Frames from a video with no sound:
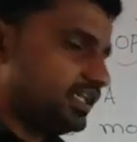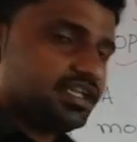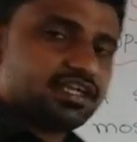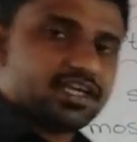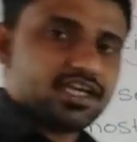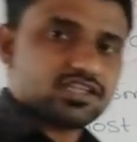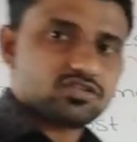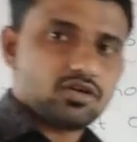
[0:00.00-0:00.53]
the
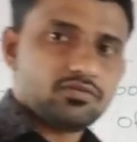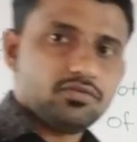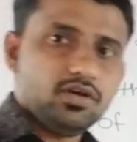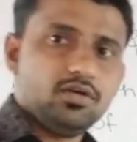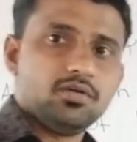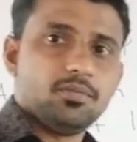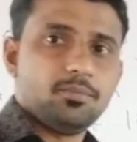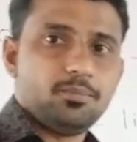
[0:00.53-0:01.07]
case of
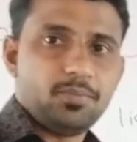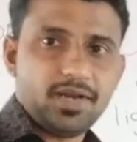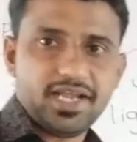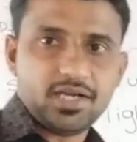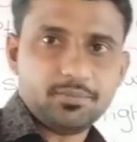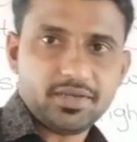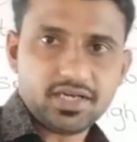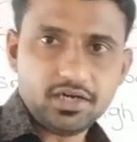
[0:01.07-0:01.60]
a
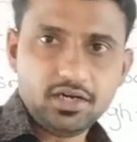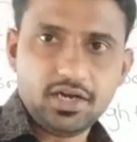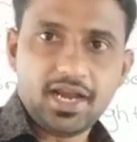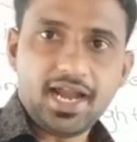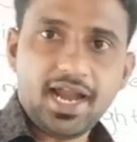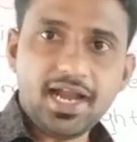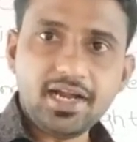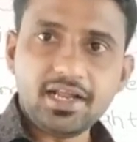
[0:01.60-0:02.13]
plane mirror.
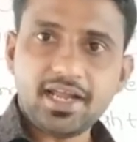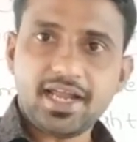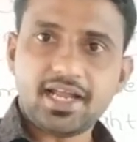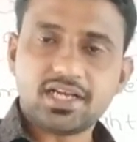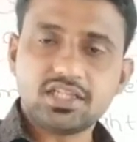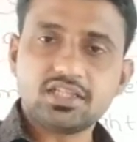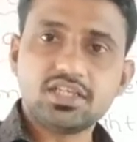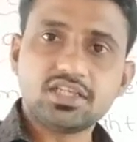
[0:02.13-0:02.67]

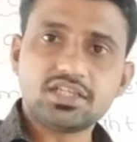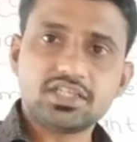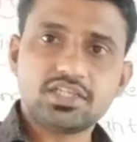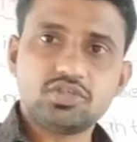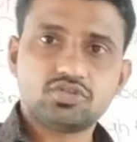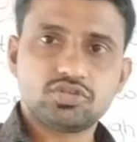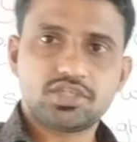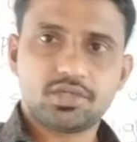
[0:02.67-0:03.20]
And another
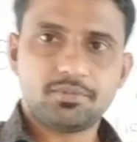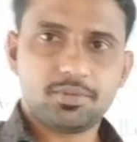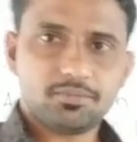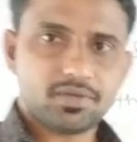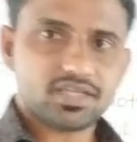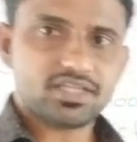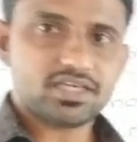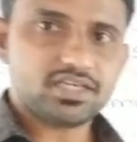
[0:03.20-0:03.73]
thing you should
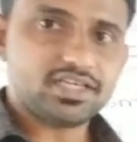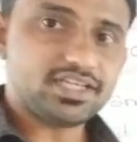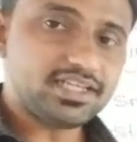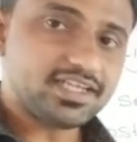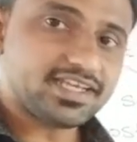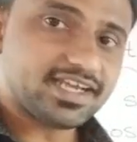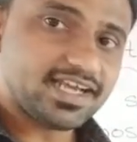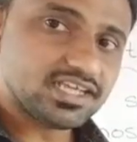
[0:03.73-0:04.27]
remember that in
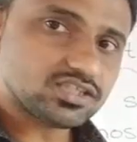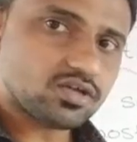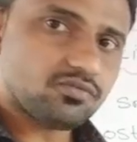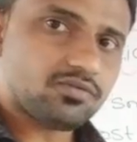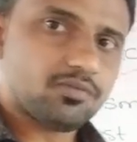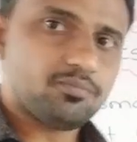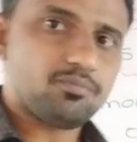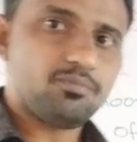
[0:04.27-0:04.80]
the case
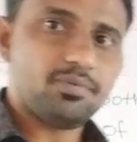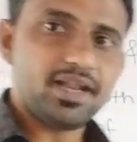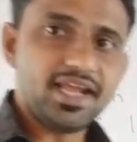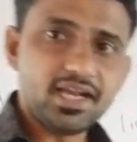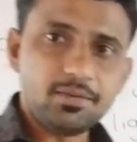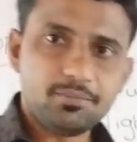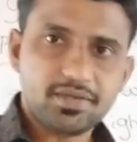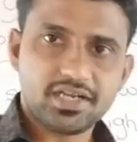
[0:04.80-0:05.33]
of a
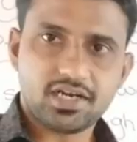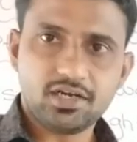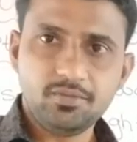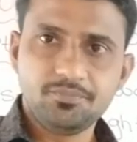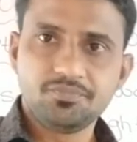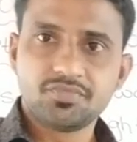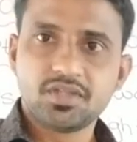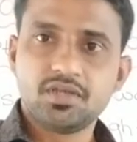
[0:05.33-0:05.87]
plane mirror,
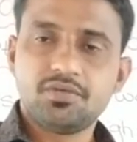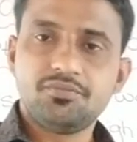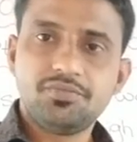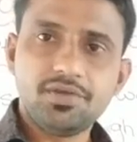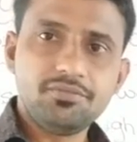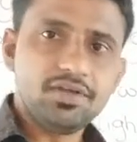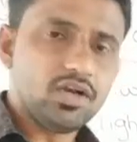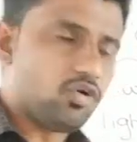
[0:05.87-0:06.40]

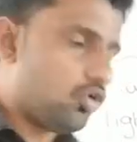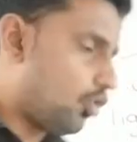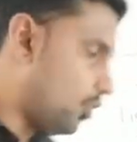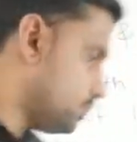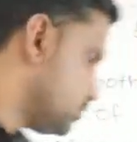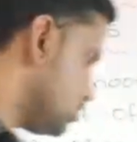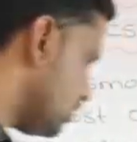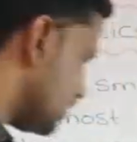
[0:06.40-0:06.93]
we
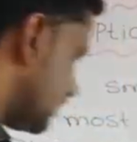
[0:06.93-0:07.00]
will observe